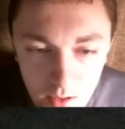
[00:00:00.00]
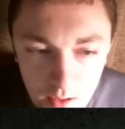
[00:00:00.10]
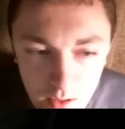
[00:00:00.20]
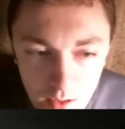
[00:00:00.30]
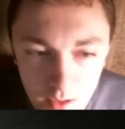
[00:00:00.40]

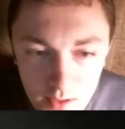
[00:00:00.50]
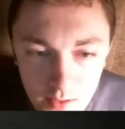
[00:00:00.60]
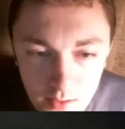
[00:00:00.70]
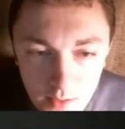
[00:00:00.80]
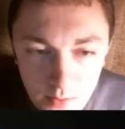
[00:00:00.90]
Okay, I got the
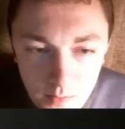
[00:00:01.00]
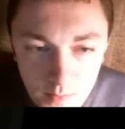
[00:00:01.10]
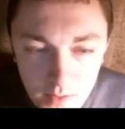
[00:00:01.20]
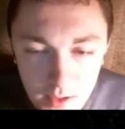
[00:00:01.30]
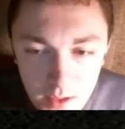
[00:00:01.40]
light bulb,
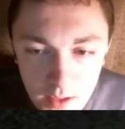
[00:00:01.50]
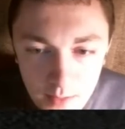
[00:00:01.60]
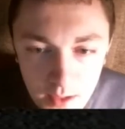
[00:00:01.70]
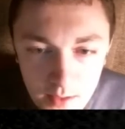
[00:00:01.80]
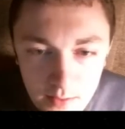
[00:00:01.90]
so I gotta get
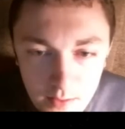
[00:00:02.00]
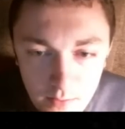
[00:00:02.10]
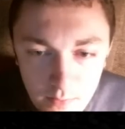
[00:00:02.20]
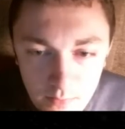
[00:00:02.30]
back to that...